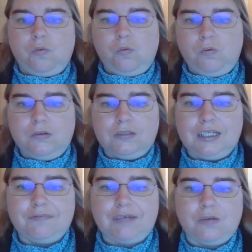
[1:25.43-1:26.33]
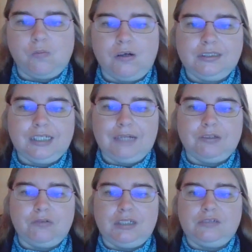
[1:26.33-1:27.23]
or give a one time
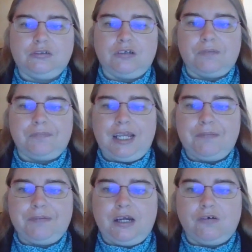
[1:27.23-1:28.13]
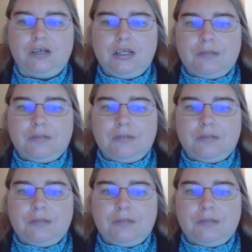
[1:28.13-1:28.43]
donation on PayPal.